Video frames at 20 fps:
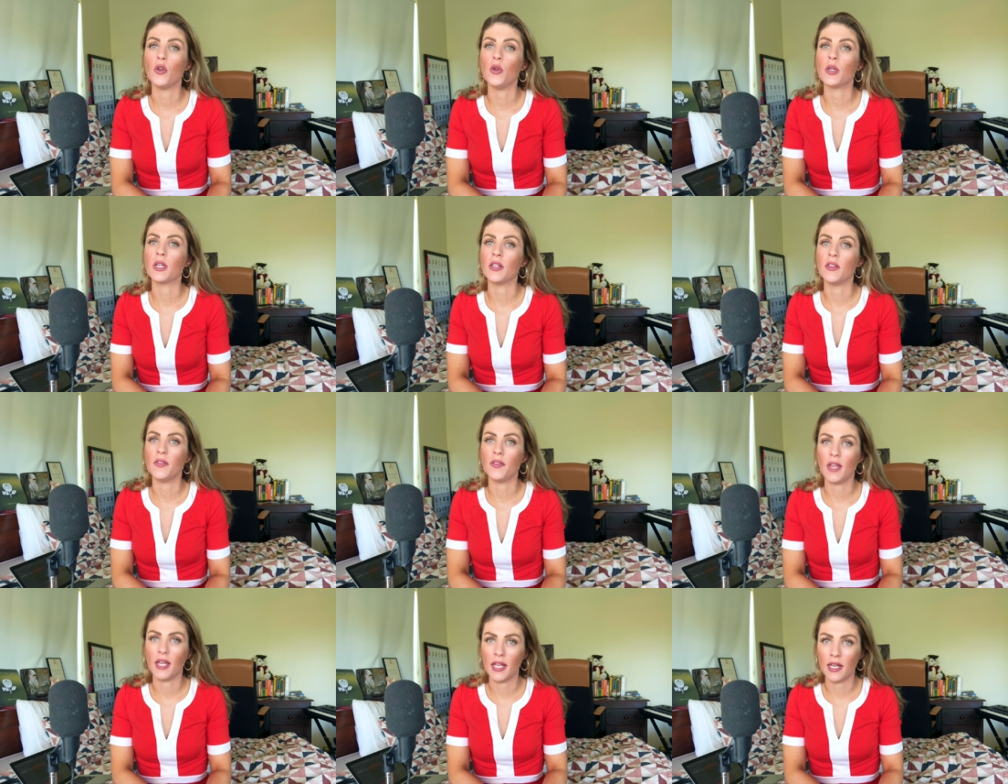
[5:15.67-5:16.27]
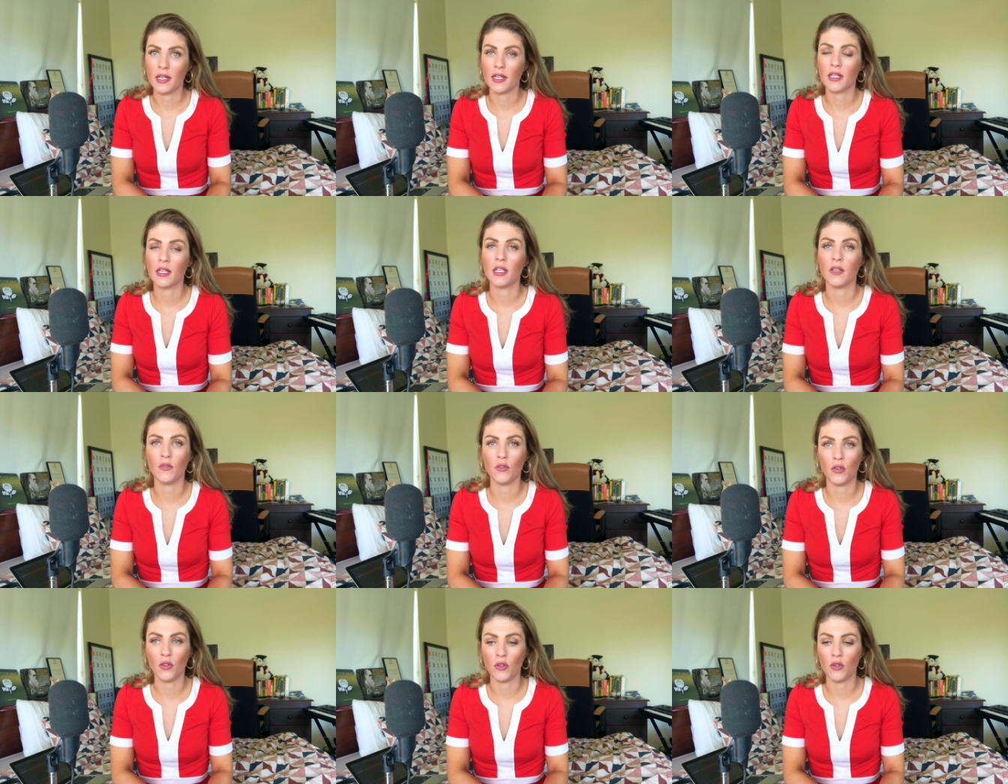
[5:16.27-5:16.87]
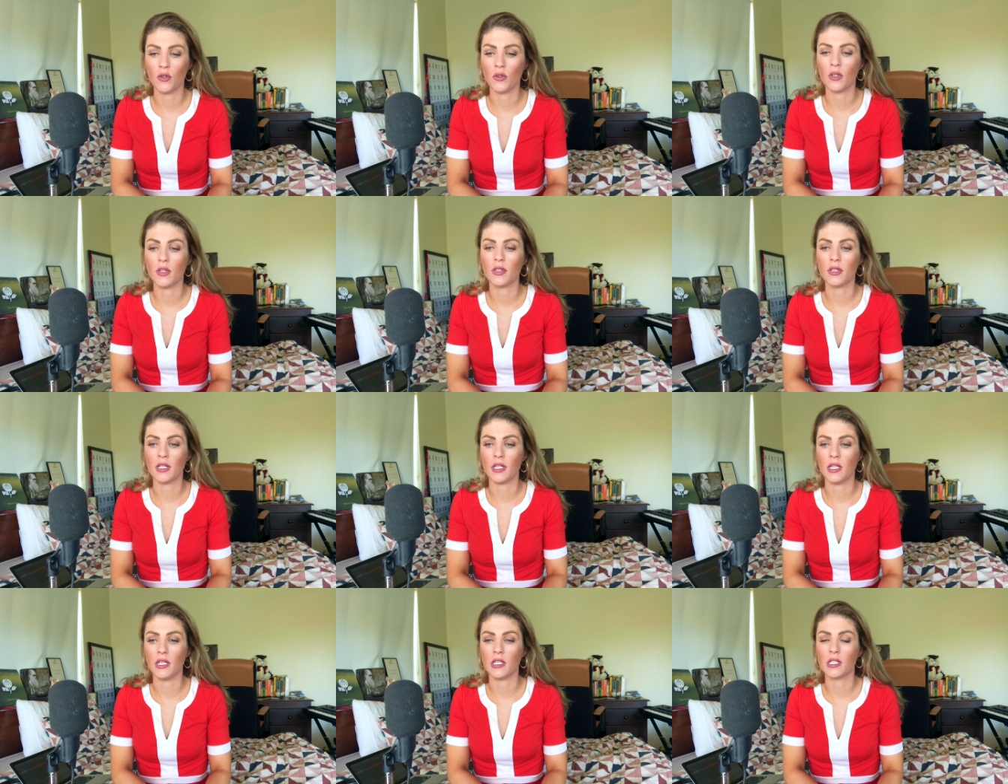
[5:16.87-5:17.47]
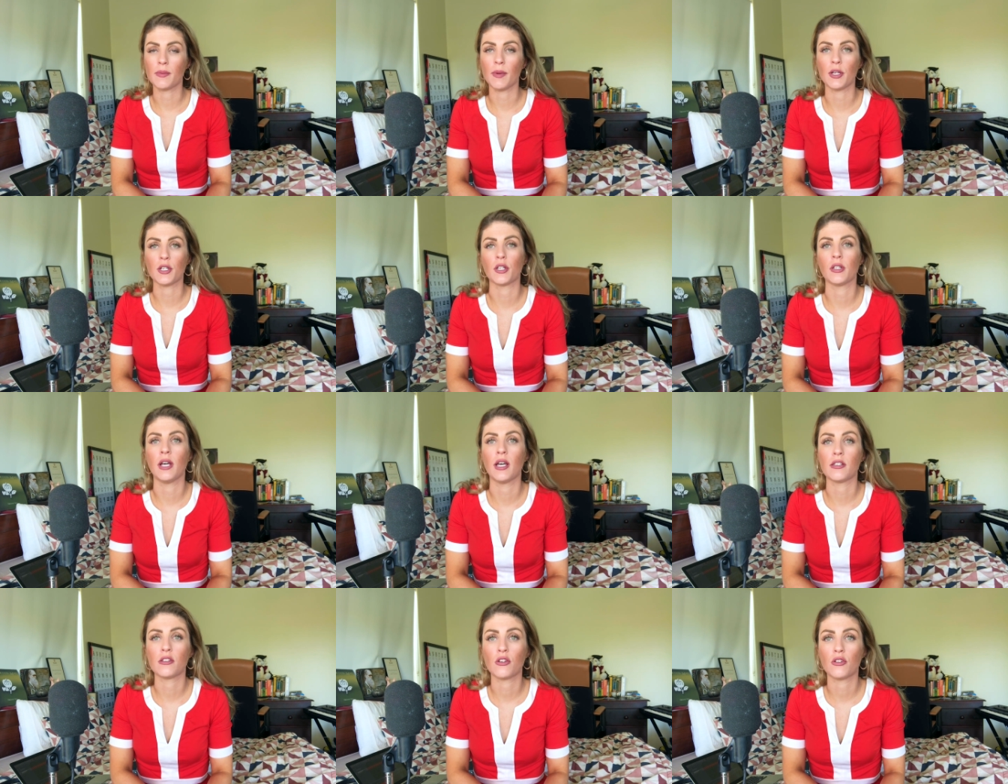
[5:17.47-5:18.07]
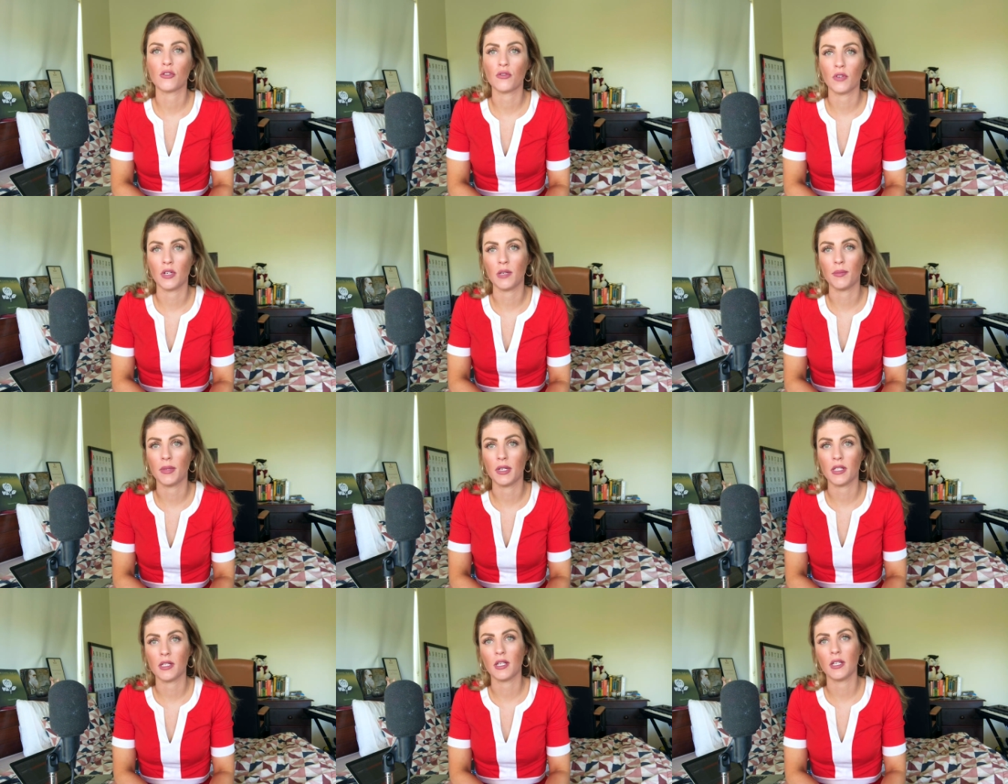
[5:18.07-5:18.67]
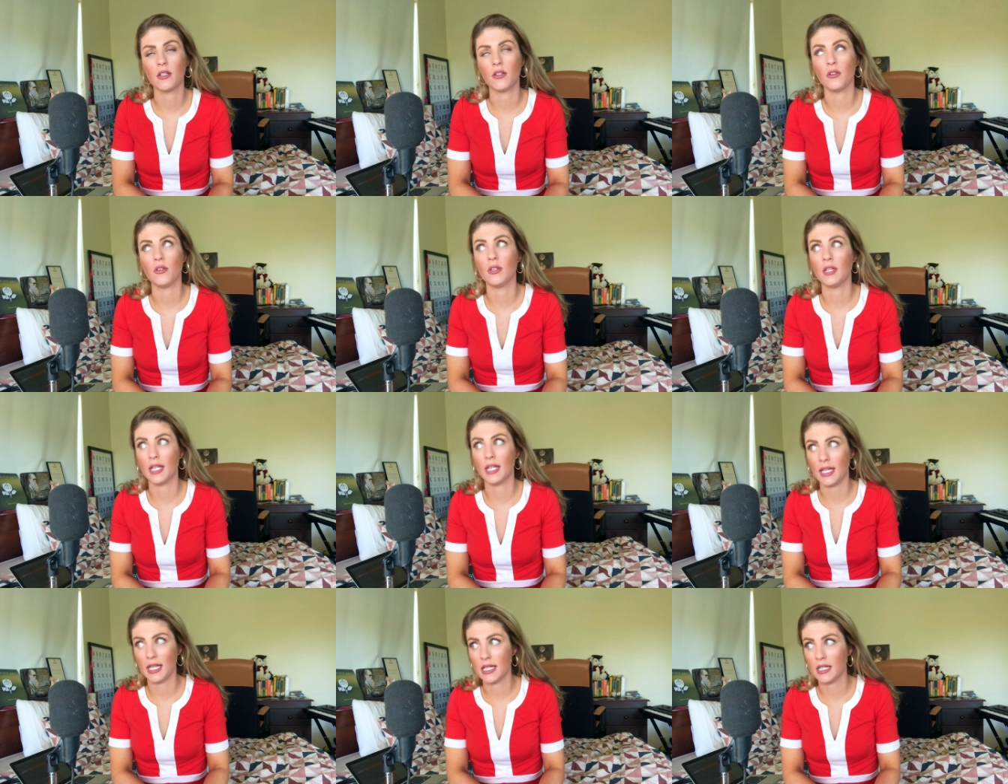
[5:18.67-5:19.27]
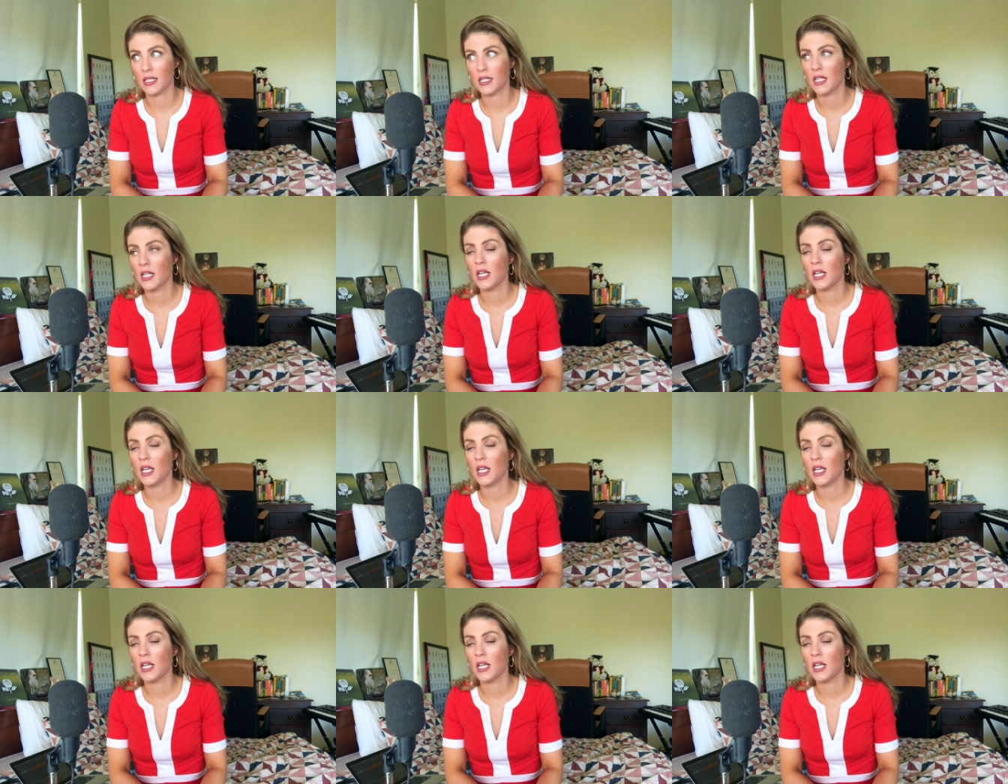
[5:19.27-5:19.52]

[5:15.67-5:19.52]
who can then give you the specialised treatment that you need.